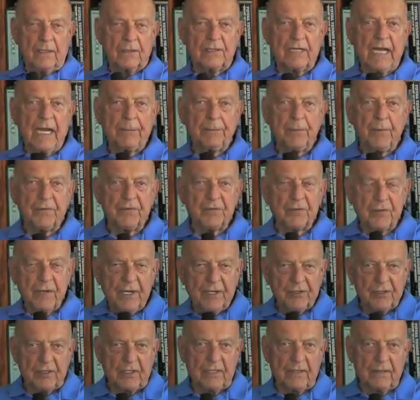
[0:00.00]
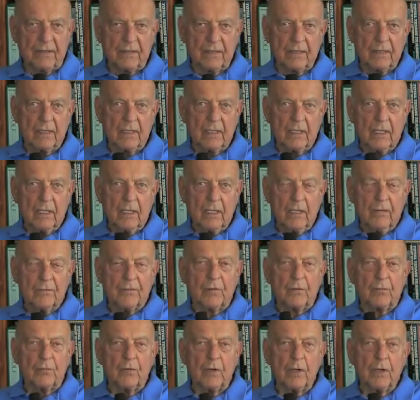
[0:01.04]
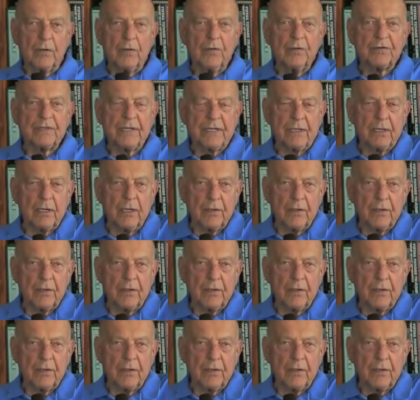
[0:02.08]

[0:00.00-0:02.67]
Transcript: type of stretching for runners and